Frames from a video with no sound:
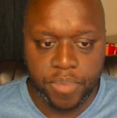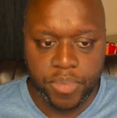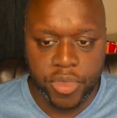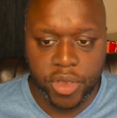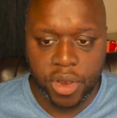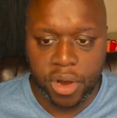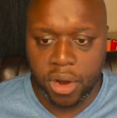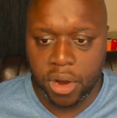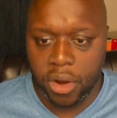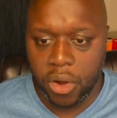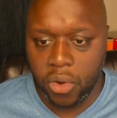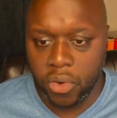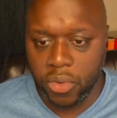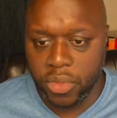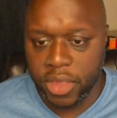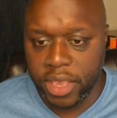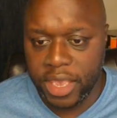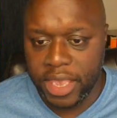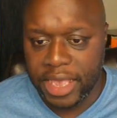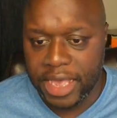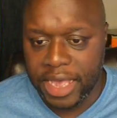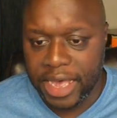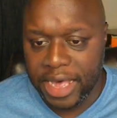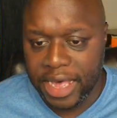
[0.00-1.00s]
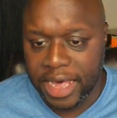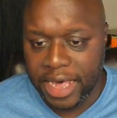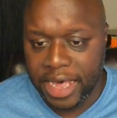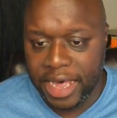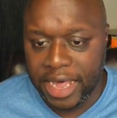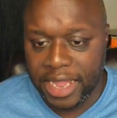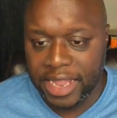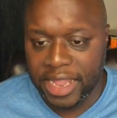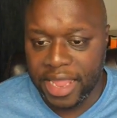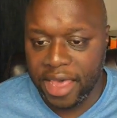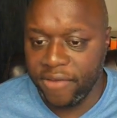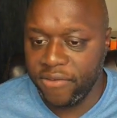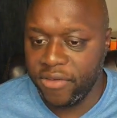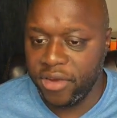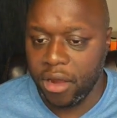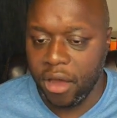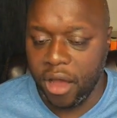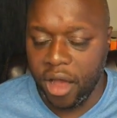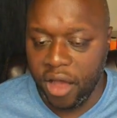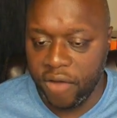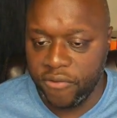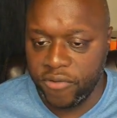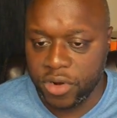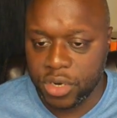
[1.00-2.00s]
there are only 11
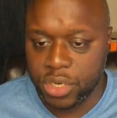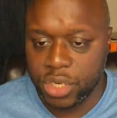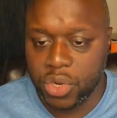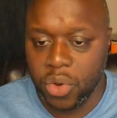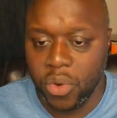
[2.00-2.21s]
offers.